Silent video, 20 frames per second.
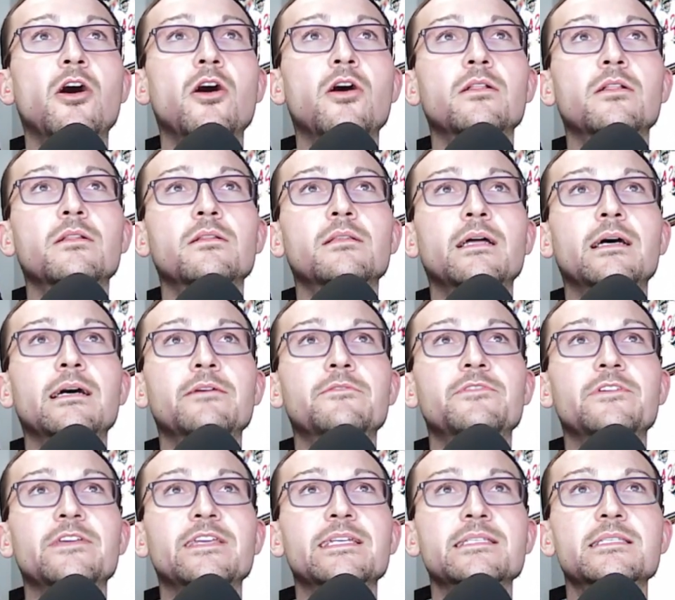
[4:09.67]
all
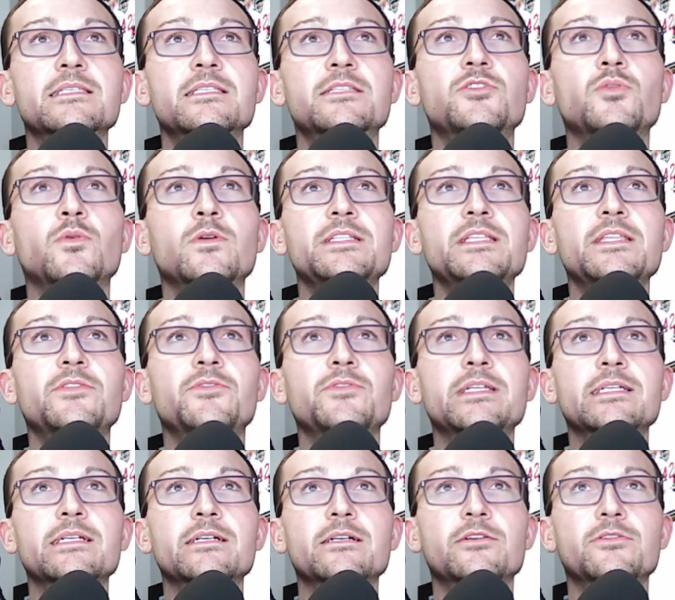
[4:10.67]
of his 23
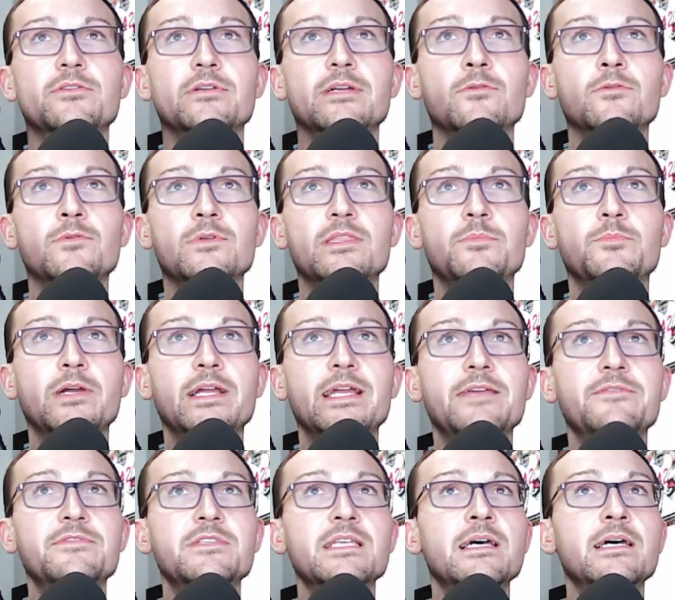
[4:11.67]
year career with the
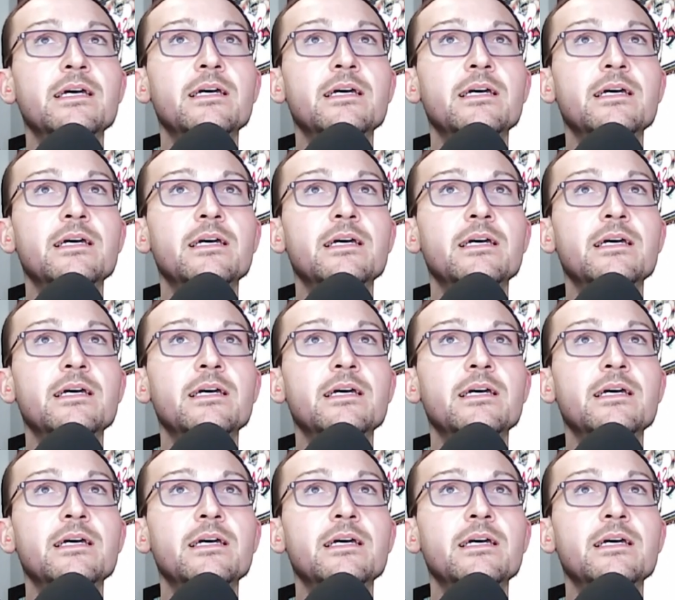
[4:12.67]
Braves.